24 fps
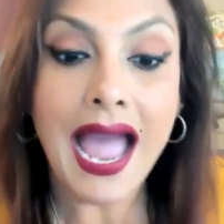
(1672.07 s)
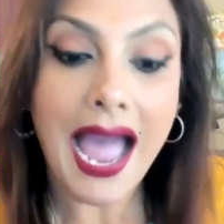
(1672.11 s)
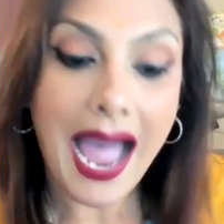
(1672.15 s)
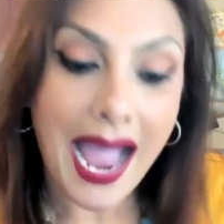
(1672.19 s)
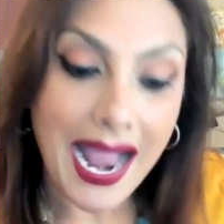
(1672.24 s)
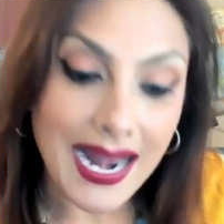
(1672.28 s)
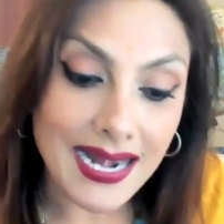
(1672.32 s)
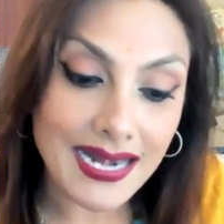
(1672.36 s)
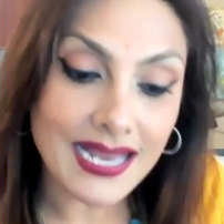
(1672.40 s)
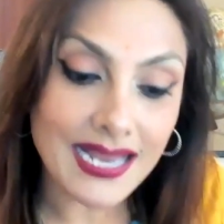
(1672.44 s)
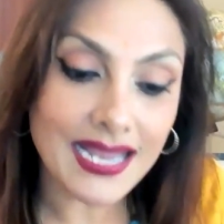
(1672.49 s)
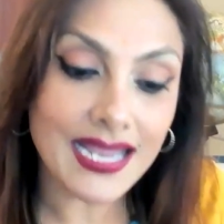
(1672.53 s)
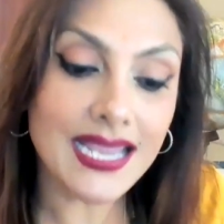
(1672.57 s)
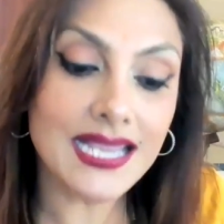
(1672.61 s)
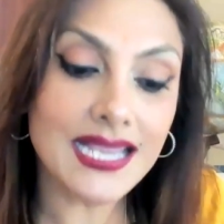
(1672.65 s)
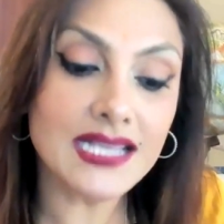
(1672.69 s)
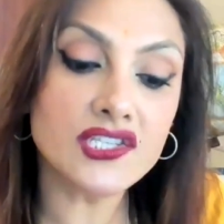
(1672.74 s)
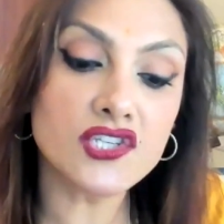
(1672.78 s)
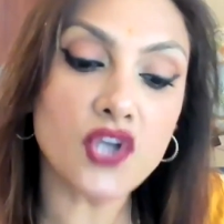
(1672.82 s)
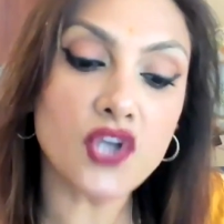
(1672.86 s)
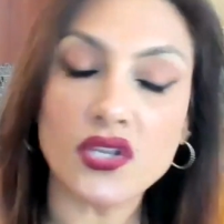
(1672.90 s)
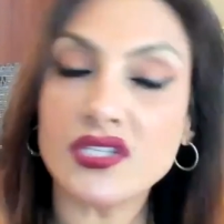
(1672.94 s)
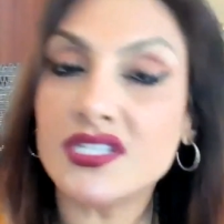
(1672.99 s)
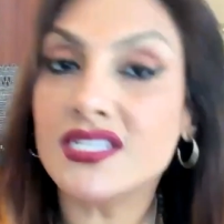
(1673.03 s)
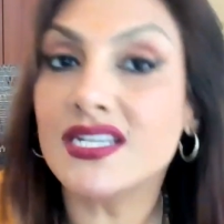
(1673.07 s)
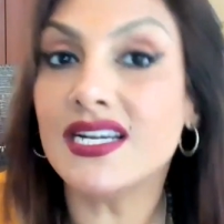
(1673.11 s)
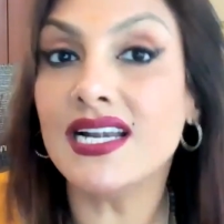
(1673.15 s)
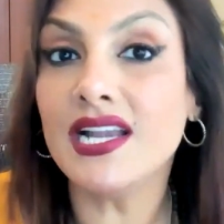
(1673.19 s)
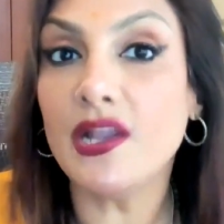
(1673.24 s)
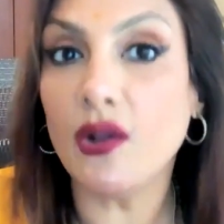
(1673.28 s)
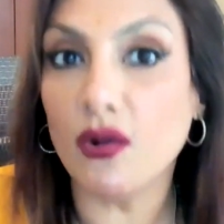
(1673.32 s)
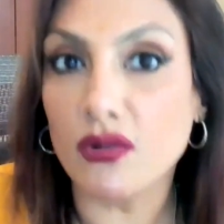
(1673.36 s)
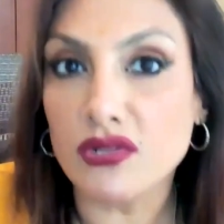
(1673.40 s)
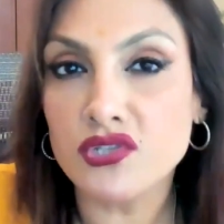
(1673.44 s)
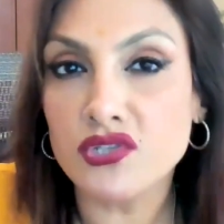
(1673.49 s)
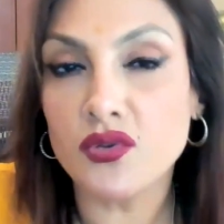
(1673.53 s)
And he's
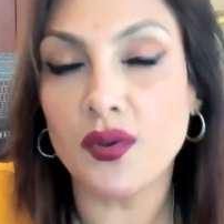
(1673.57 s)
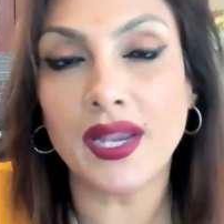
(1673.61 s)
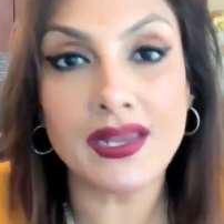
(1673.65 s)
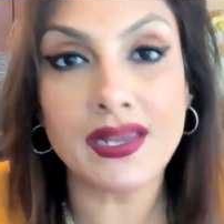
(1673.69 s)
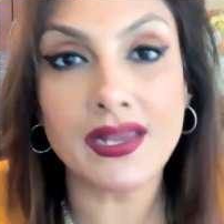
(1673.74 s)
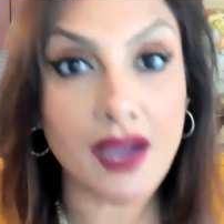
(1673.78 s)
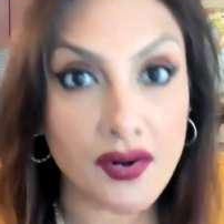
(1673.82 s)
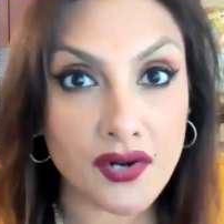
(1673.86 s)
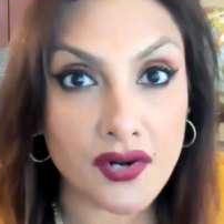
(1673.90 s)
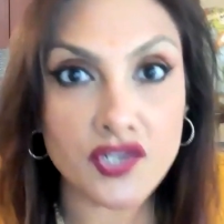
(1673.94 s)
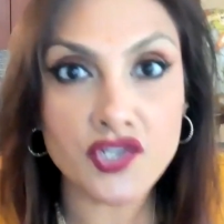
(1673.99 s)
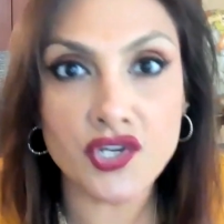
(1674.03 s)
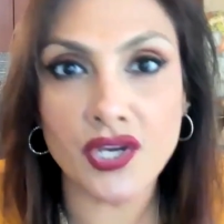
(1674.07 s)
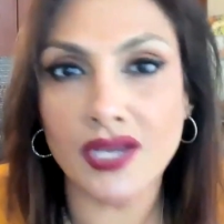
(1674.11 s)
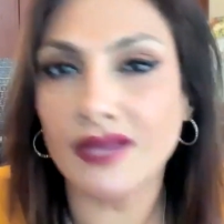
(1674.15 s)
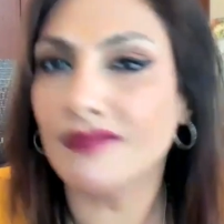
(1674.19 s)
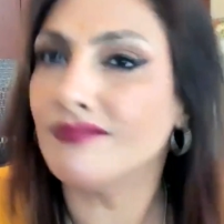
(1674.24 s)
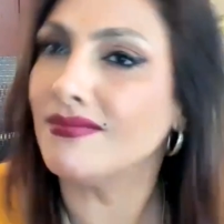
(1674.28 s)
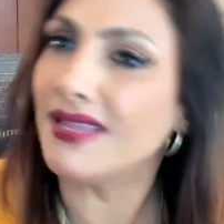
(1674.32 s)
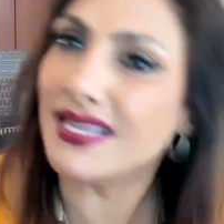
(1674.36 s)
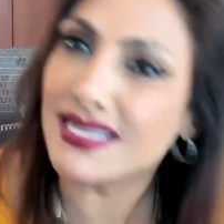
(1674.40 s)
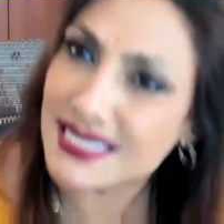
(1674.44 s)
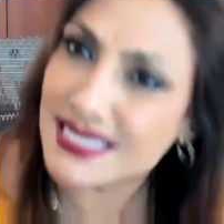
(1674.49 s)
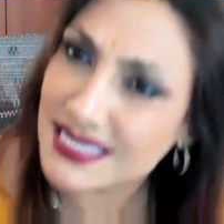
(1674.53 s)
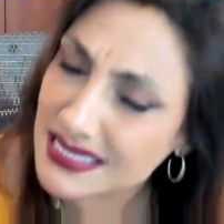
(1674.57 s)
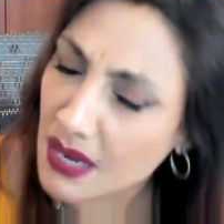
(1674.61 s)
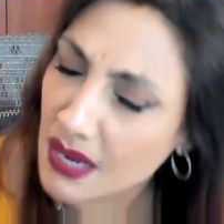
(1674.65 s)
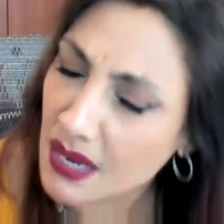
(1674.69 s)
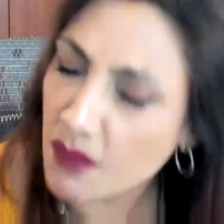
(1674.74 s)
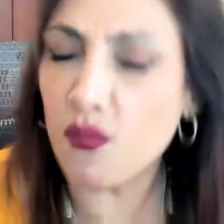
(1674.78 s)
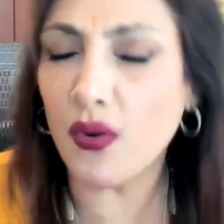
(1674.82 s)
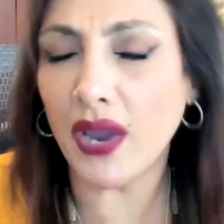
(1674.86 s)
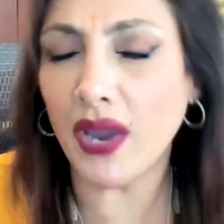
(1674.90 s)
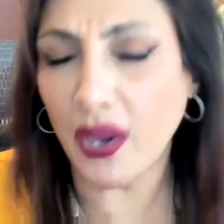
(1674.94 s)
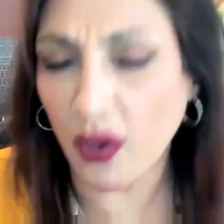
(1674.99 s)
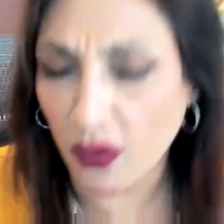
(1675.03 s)
constantly also encouraging, in
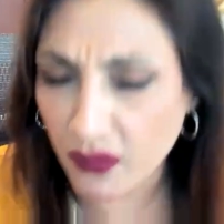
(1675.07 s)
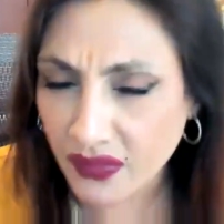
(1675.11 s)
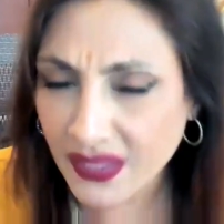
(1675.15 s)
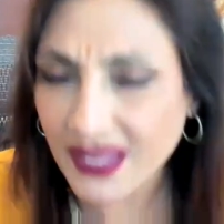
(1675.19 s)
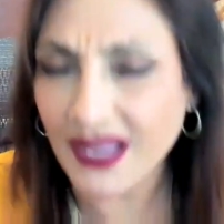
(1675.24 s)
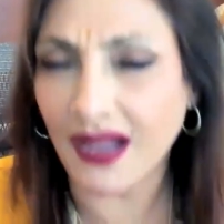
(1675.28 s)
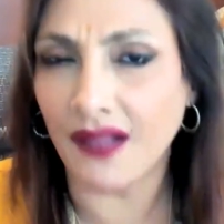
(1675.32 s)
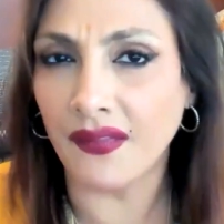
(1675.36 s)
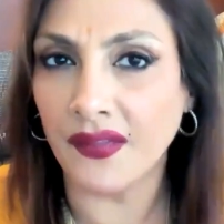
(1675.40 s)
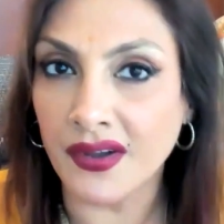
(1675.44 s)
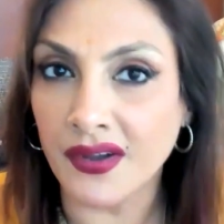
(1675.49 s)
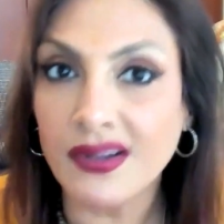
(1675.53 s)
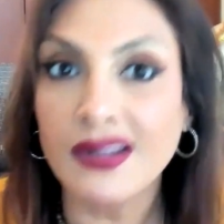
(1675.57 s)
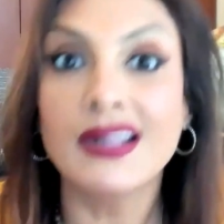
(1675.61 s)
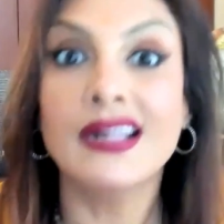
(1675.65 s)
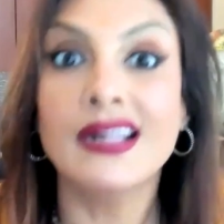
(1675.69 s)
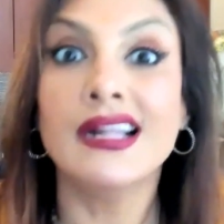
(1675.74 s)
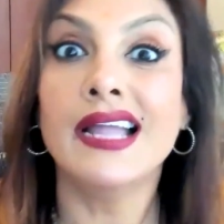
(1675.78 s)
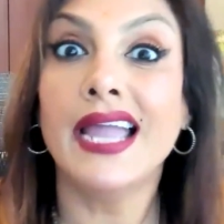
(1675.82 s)
some way or the other,